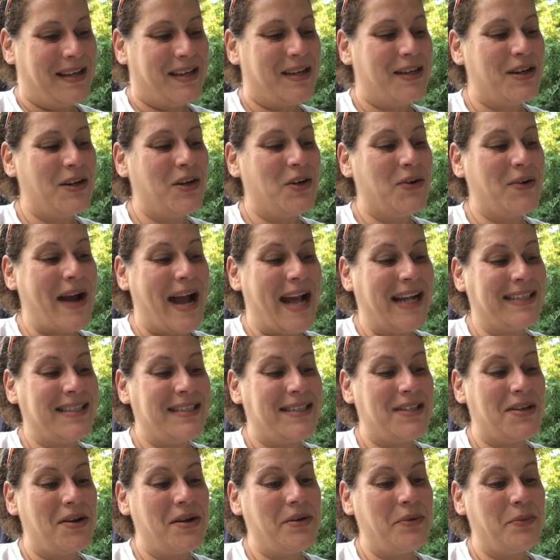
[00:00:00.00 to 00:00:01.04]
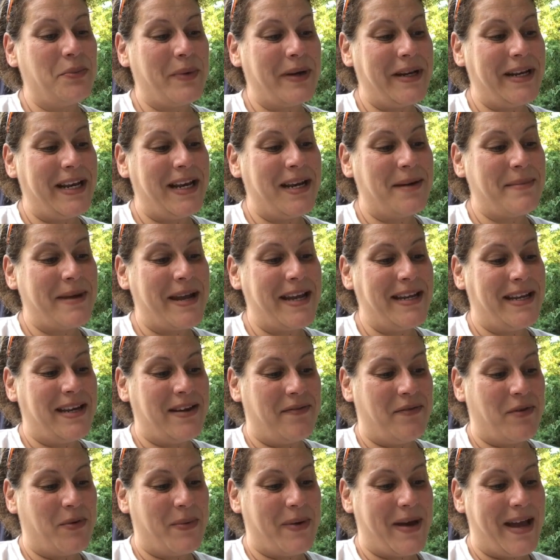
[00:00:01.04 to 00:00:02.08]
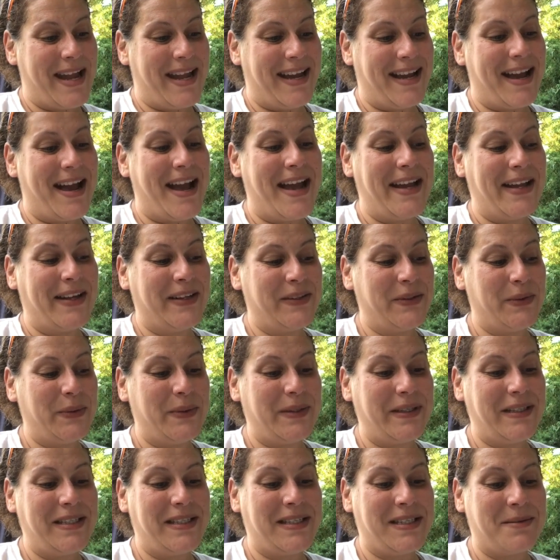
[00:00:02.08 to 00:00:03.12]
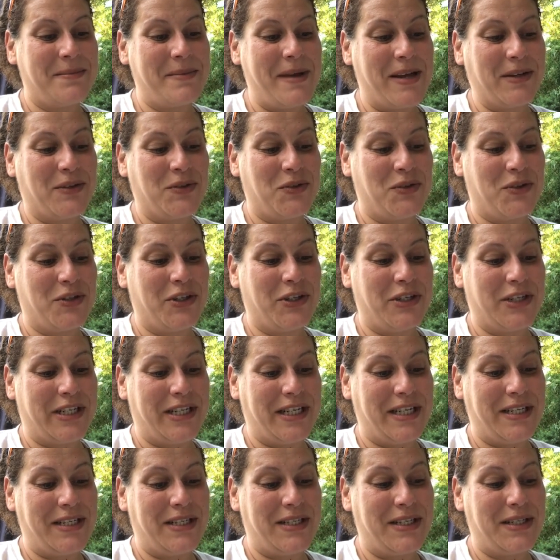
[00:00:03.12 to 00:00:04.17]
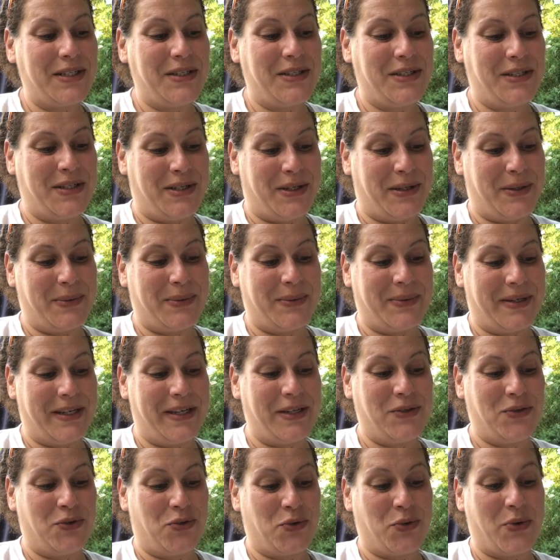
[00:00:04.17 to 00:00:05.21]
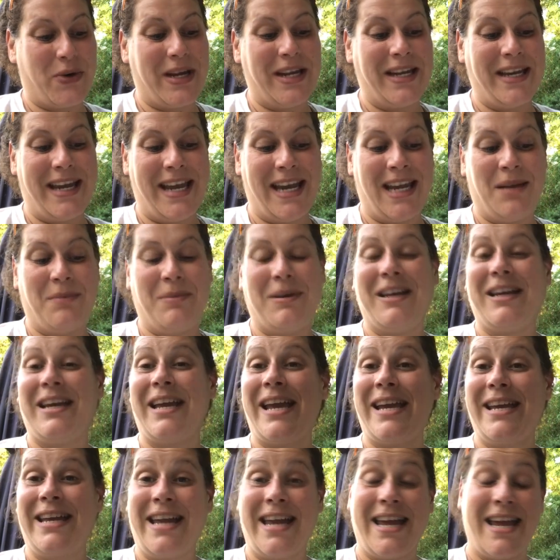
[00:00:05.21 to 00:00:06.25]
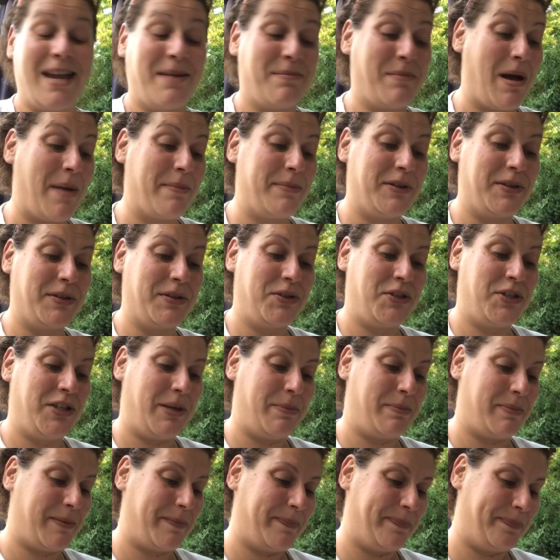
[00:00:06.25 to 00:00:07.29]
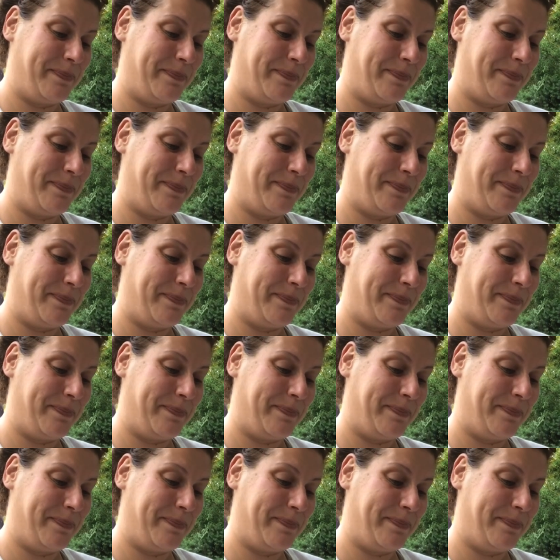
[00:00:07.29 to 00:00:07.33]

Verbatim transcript: Congrats on winning my giveaway. I included some extra goodies to enjoy. Amy, aka Mommin on the Cheap.